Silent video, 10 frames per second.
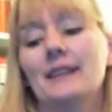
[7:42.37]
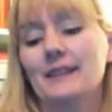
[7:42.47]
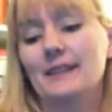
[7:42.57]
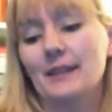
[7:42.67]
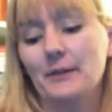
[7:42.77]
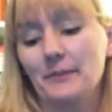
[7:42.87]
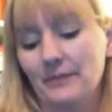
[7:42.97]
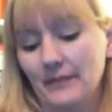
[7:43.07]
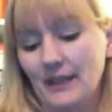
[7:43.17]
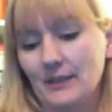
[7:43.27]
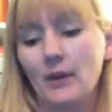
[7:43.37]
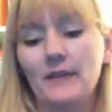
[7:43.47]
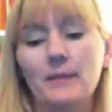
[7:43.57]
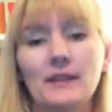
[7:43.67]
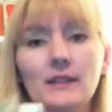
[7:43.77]
So that's cool. I
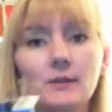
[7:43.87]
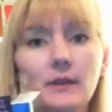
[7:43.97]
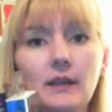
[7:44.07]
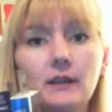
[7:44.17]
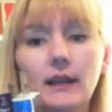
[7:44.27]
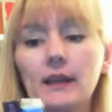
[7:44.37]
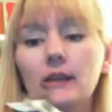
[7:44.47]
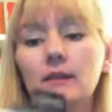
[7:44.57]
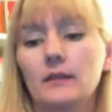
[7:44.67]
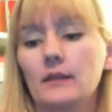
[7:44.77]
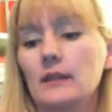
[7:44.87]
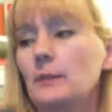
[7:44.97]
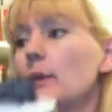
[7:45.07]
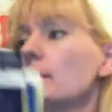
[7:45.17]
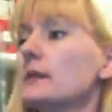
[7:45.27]
think my son's really going to like these
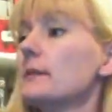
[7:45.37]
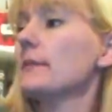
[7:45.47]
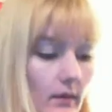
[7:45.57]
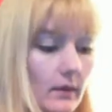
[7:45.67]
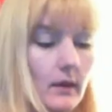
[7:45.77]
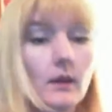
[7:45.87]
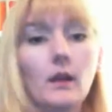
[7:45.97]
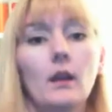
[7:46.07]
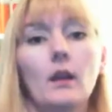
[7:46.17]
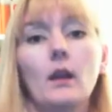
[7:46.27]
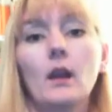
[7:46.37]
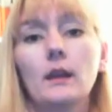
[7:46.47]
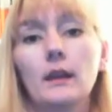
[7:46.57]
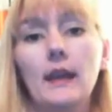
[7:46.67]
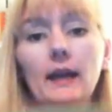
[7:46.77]
books.
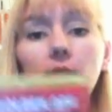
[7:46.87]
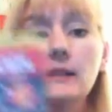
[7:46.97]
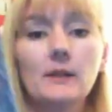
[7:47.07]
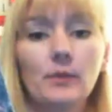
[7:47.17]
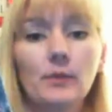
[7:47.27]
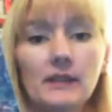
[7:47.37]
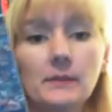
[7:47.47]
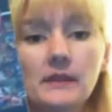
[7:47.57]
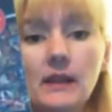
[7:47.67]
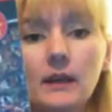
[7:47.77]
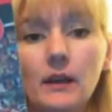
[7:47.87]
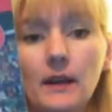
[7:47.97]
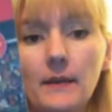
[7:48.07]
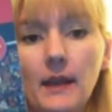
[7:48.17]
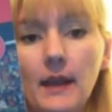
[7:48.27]
Galaxy Press was there,
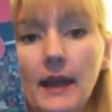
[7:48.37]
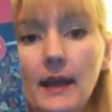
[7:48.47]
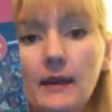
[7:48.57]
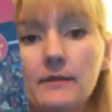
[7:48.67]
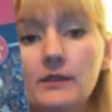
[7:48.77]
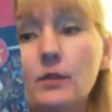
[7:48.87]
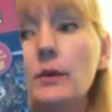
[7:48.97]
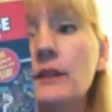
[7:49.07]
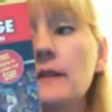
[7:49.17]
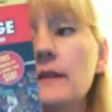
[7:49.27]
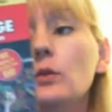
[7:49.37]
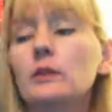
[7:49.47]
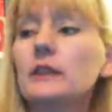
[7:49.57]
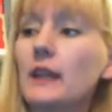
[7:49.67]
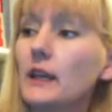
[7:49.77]
and they have Stories of the
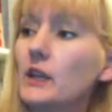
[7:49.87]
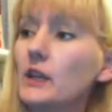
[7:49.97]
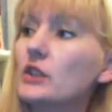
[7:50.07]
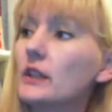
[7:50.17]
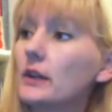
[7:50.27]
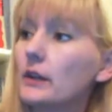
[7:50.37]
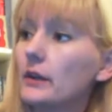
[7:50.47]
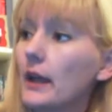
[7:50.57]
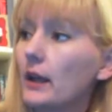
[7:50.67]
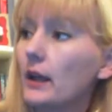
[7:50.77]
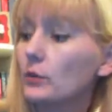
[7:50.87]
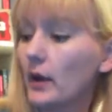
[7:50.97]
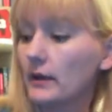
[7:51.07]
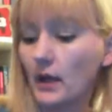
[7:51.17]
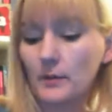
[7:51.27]
Golden Age. They're L.
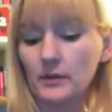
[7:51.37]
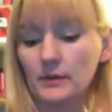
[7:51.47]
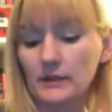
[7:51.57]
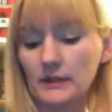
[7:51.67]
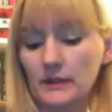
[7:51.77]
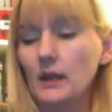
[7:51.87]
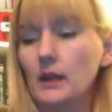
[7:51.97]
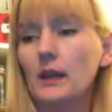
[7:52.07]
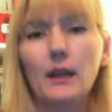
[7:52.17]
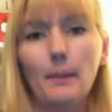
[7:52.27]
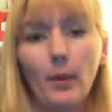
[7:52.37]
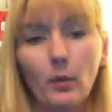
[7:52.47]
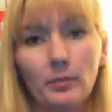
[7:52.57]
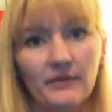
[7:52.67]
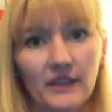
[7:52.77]
Ron Hubbard's kind of
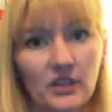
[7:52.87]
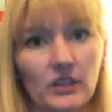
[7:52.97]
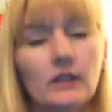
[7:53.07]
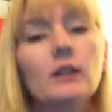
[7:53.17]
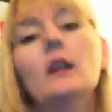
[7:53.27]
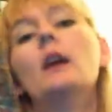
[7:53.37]
pulp fiction.